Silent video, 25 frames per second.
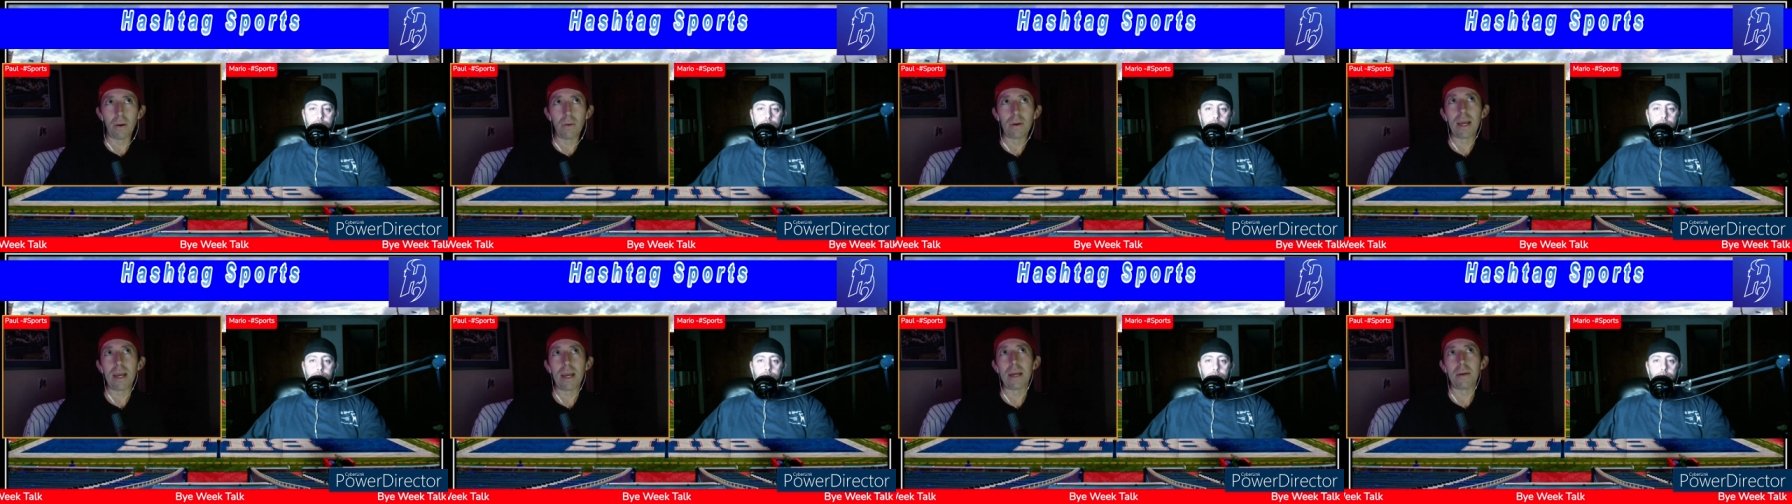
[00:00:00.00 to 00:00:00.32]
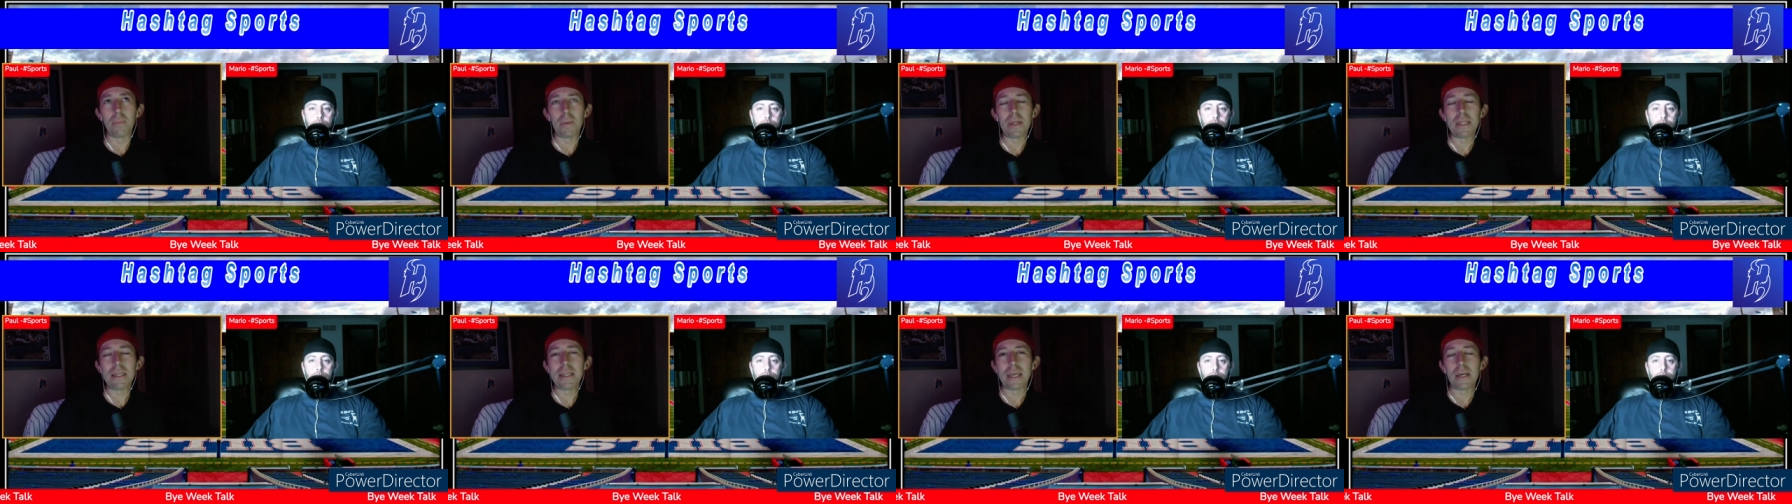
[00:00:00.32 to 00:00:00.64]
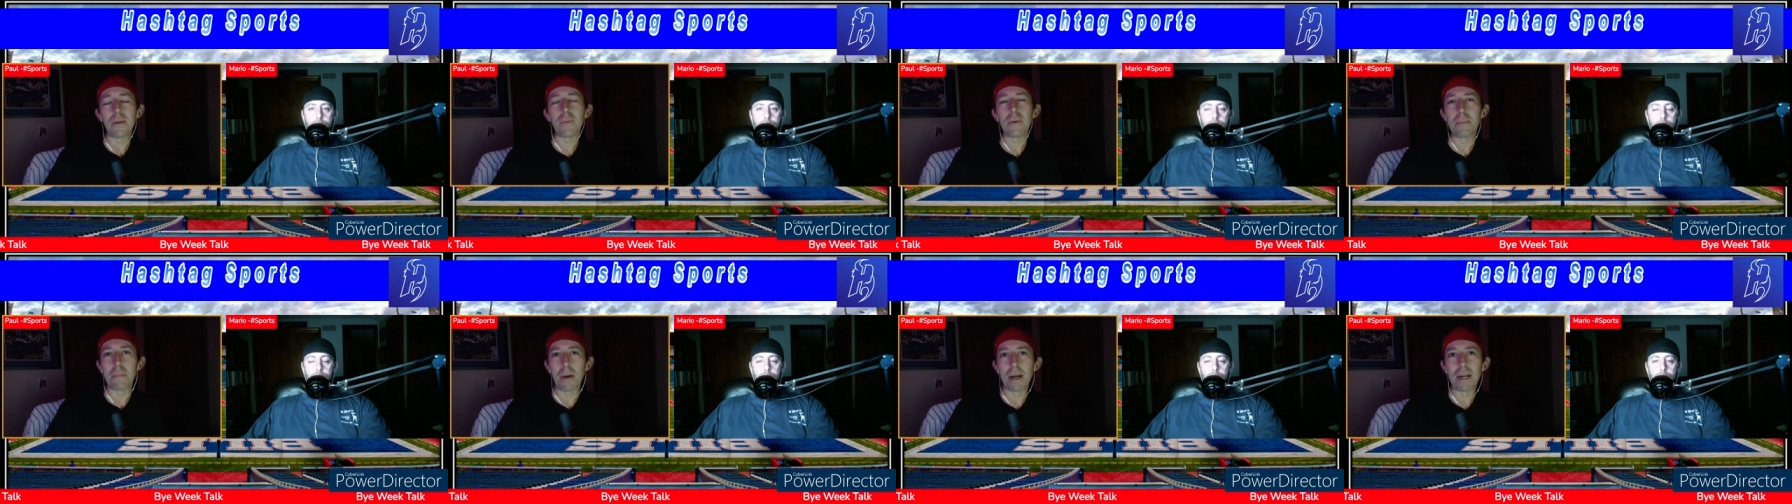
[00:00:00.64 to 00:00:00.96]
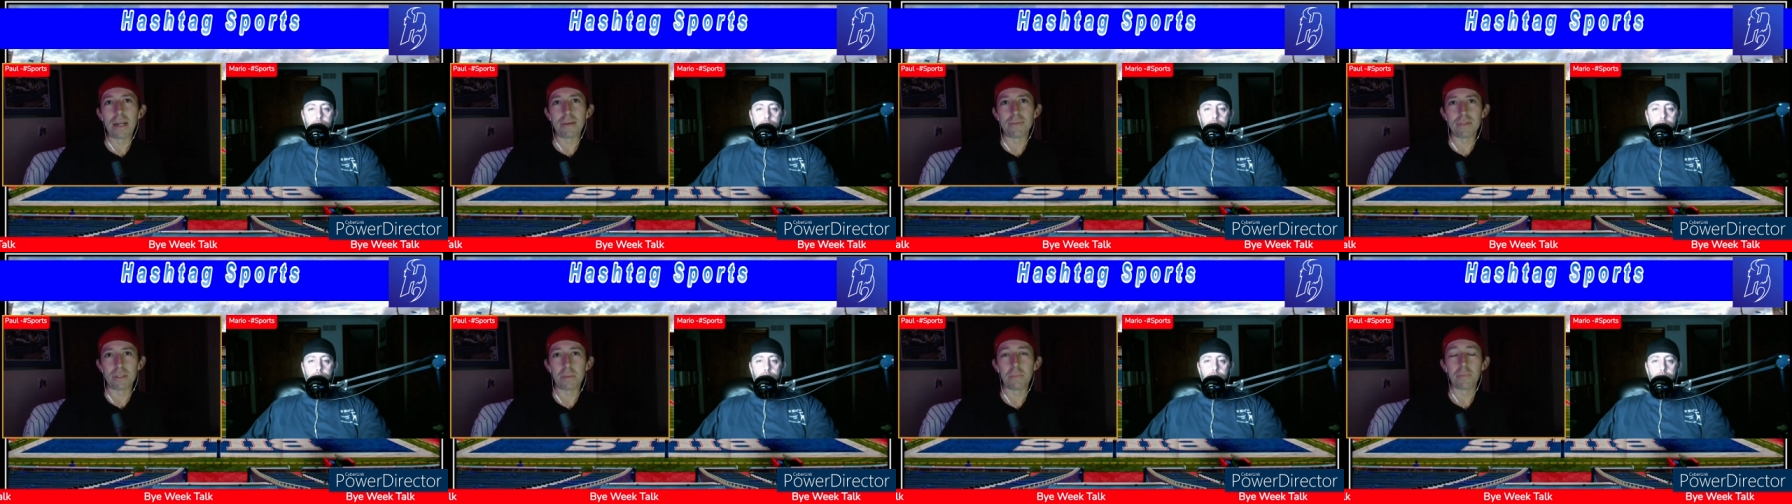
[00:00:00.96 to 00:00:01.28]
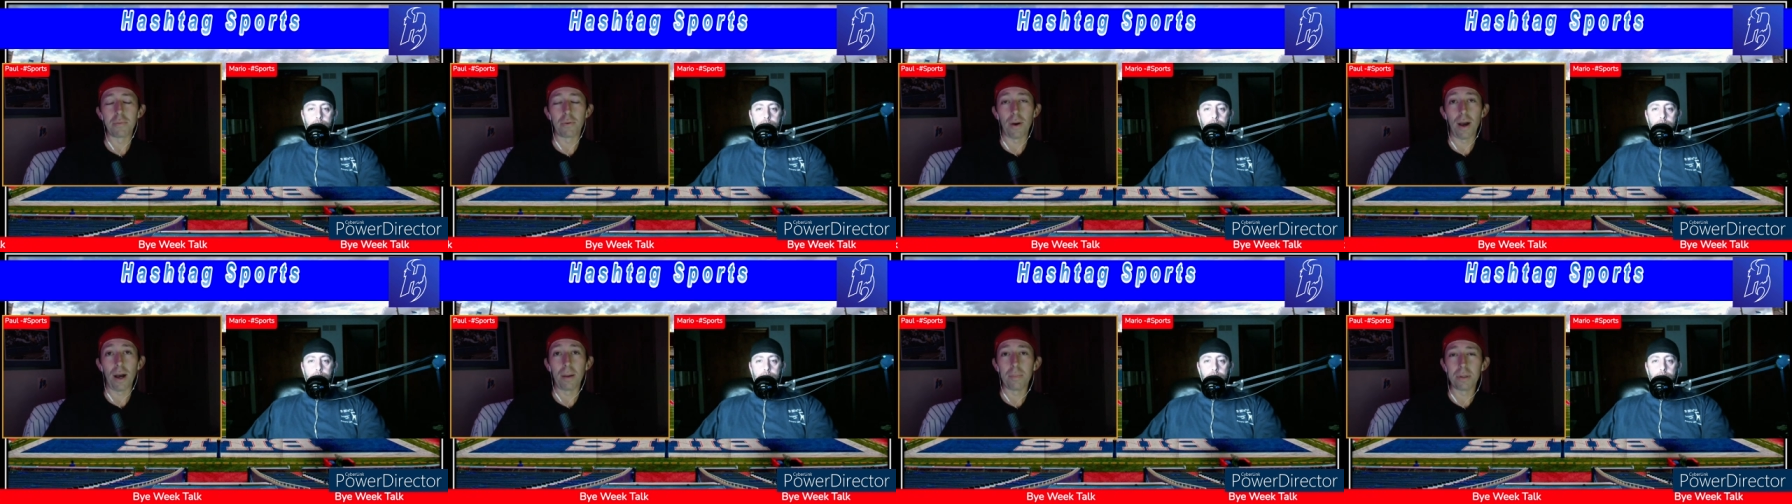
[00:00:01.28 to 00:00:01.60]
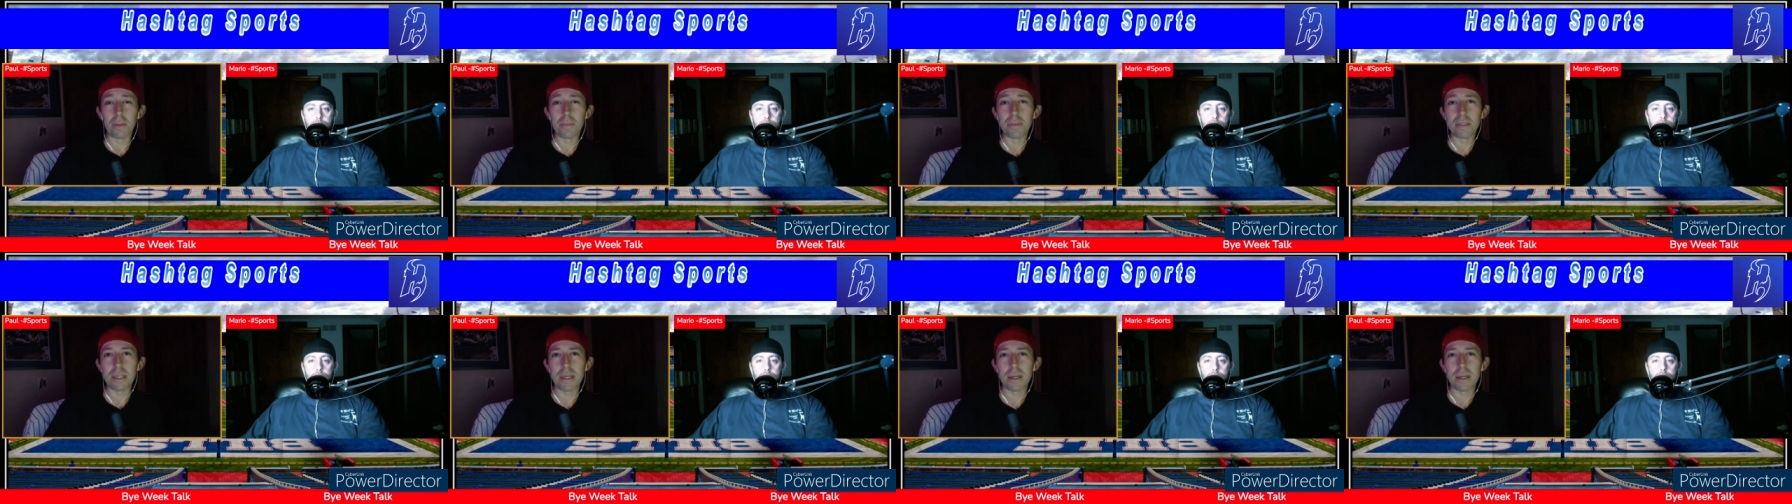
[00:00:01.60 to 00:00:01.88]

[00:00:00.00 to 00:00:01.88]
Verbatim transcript: okay, we think we might have some problems